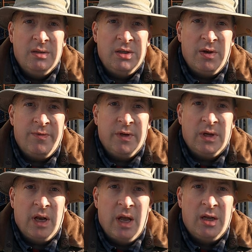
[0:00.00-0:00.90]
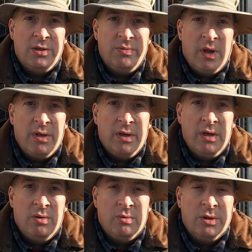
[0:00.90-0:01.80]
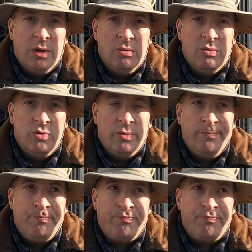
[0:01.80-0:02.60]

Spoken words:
toughened glass rather than horticultural.